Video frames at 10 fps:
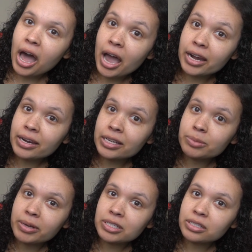I didn't
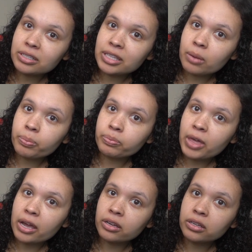expect it to look that,
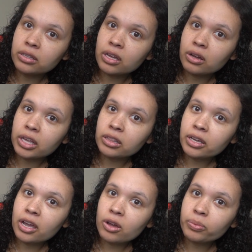that good though. Like
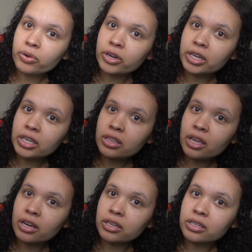look how pretty
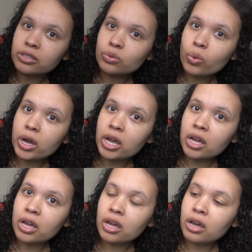that is.
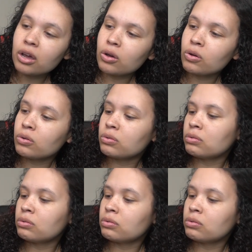Wow.